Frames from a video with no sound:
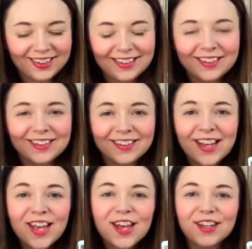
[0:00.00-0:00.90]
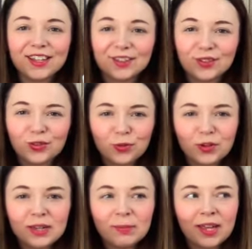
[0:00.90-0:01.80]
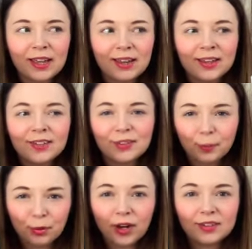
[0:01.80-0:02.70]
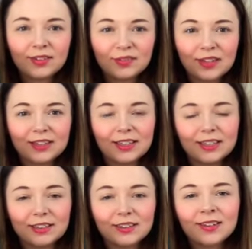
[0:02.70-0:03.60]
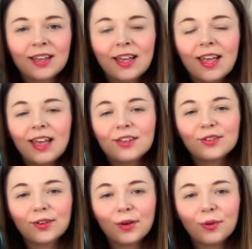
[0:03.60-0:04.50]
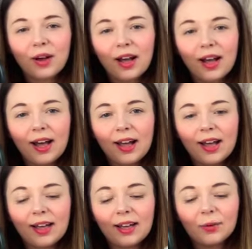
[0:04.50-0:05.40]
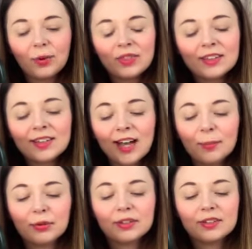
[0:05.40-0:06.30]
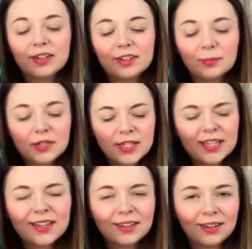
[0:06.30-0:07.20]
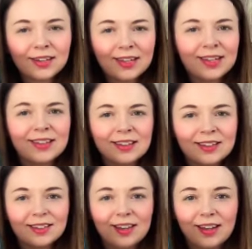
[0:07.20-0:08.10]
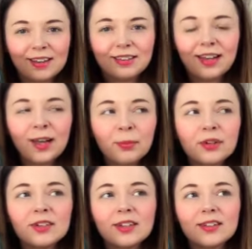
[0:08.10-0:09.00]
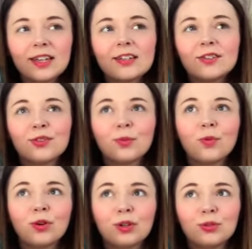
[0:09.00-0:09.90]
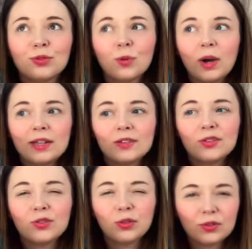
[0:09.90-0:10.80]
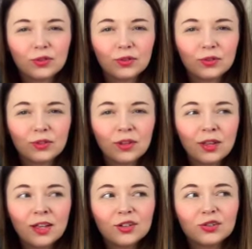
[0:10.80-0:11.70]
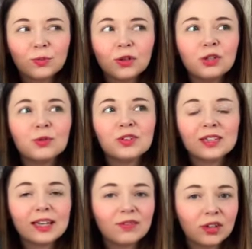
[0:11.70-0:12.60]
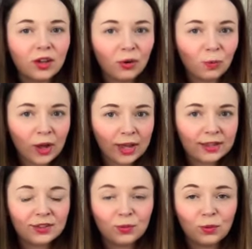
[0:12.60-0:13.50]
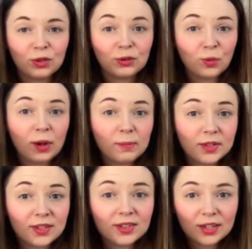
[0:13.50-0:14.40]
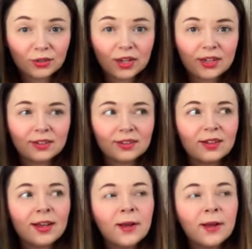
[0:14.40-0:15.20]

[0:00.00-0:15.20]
this is like screaming suppressed feelings so with this High Priestess, particularly in this deck, the High Priestess is someone who's quite subtle, someone who doesn't give a lot away, someone who's quite mysterious,